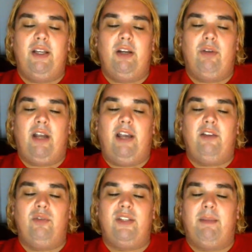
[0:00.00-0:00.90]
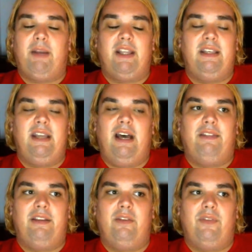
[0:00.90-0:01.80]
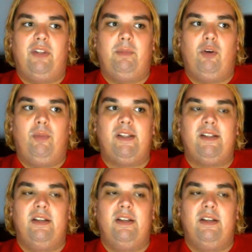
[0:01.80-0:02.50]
guy, whose name I cannot think of at the moment,